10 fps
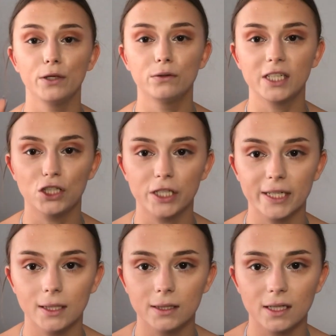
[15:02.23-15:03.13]
Beauty
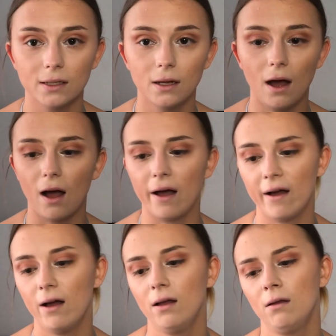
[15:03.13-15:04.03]
Shield
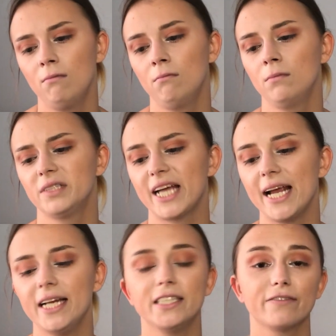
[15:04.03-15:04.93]

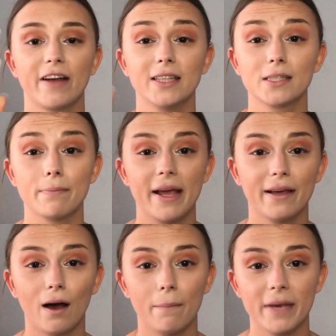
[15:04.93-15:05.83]
Daily Defense
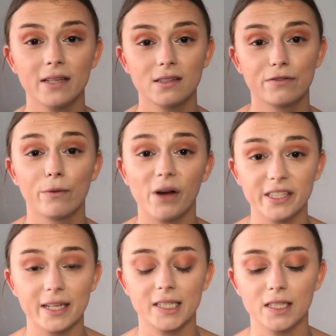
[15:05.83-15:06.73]
Makeup Mist for my
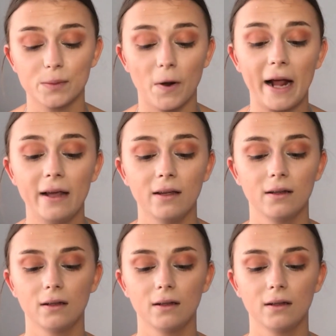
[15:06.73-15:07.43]
setting spray.